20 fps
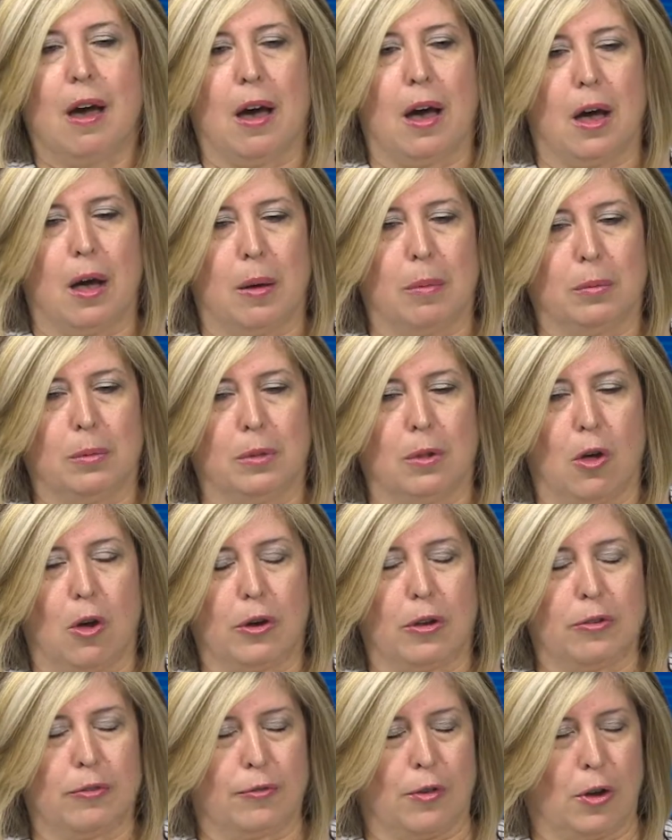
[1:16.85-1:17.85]

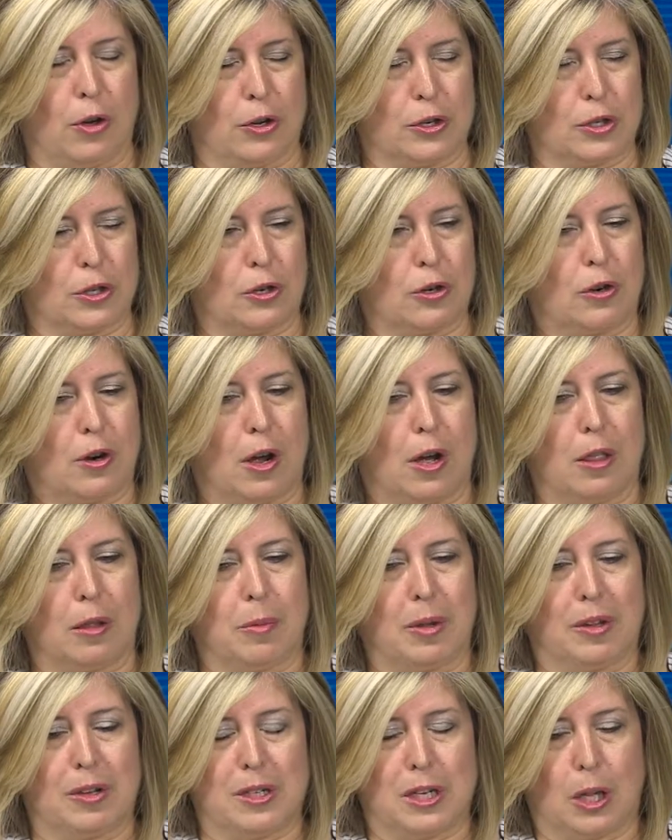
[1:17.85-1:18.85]
Long and Foster, the
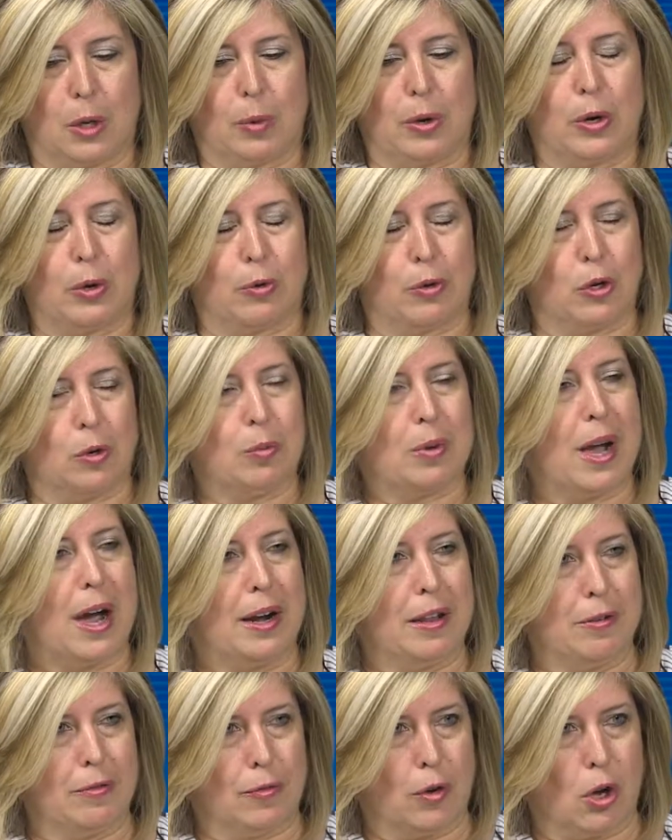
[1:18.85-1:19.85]
Maryland Delaware group,
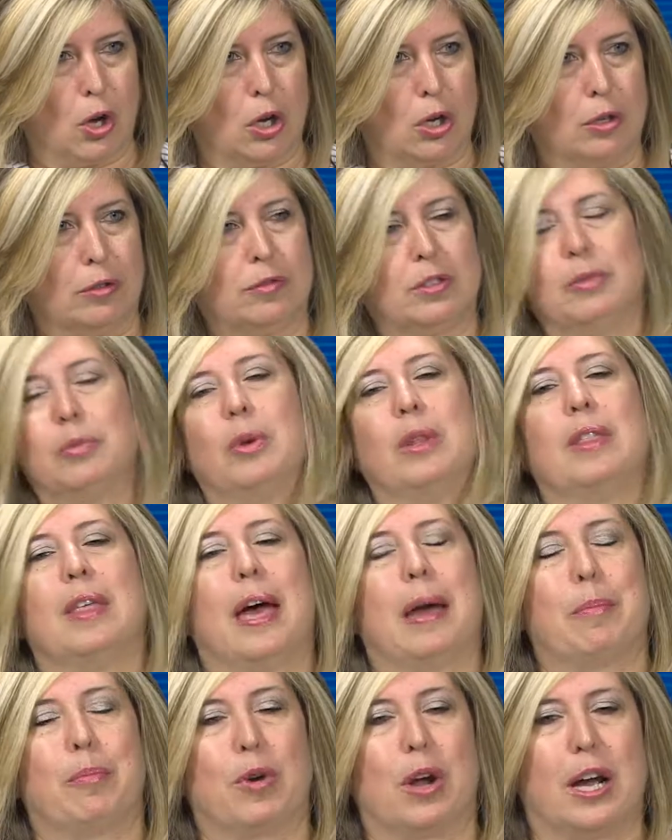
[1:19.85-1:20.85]
got involved with
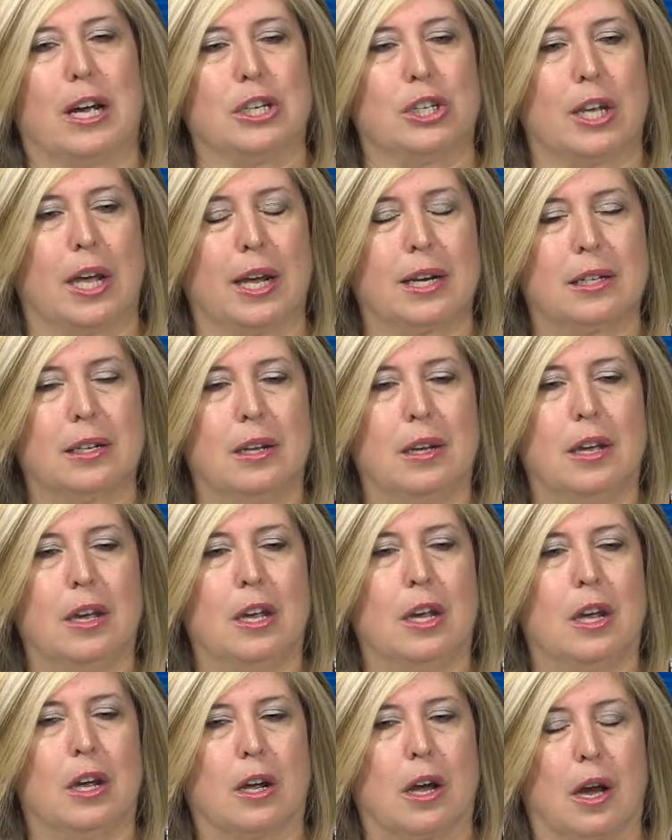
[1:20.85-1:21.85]
that project.
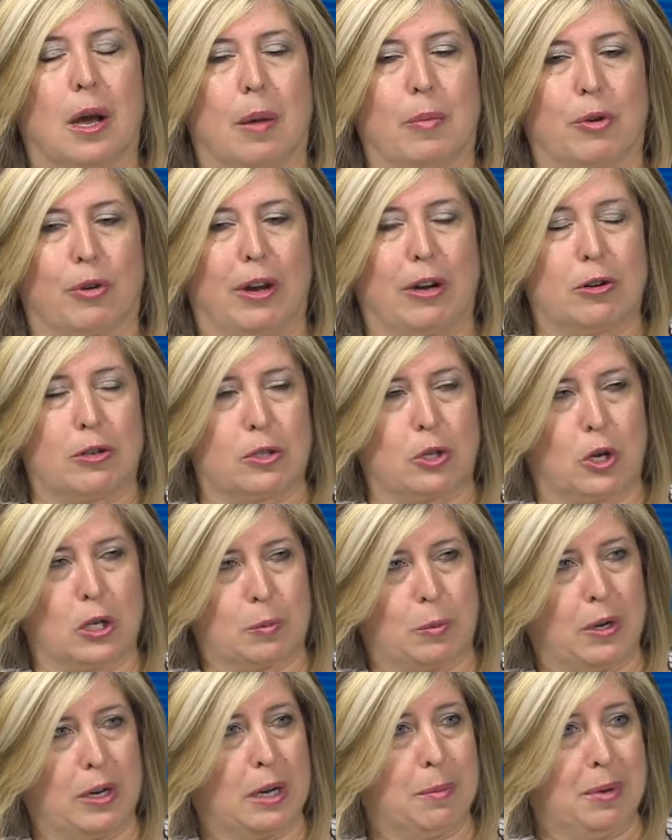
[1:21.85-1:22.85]
The Greater
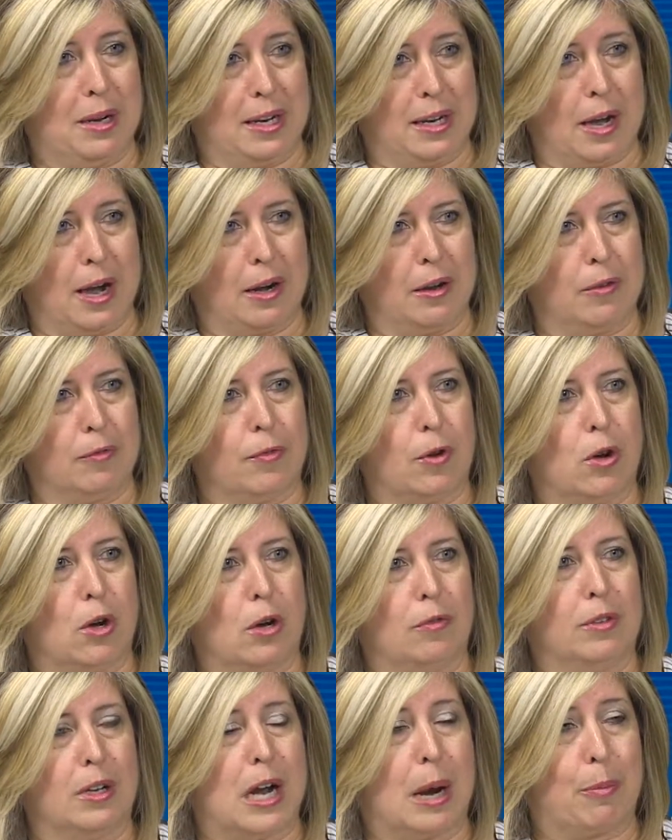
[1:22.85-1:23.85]
Salisbury Committee got
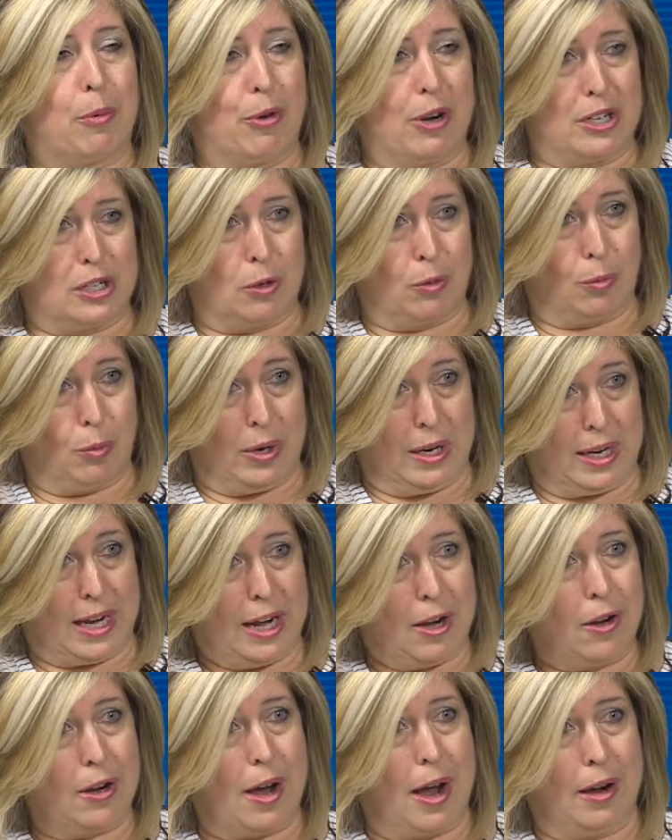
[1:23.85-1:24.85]
involved, and Operation We
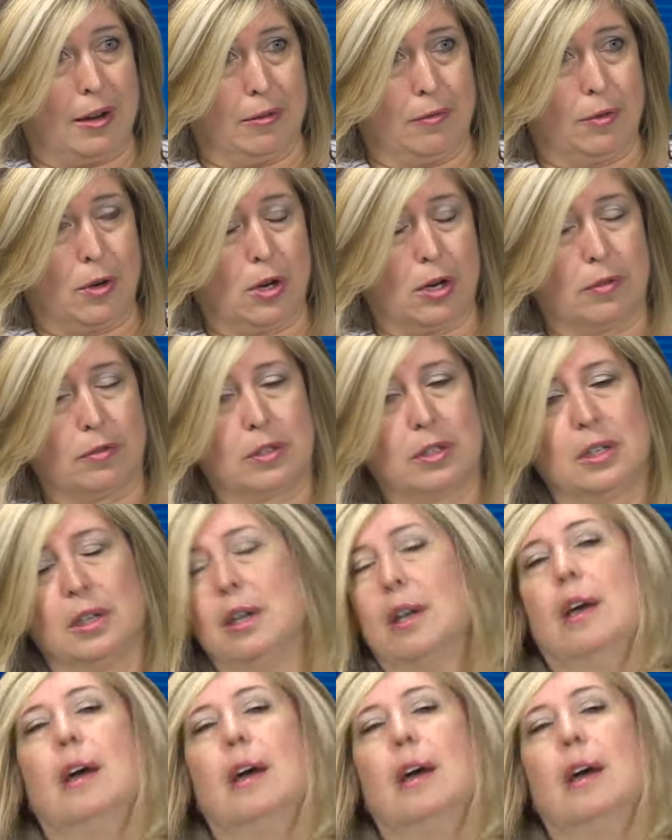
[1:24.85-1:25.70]
Care got involved.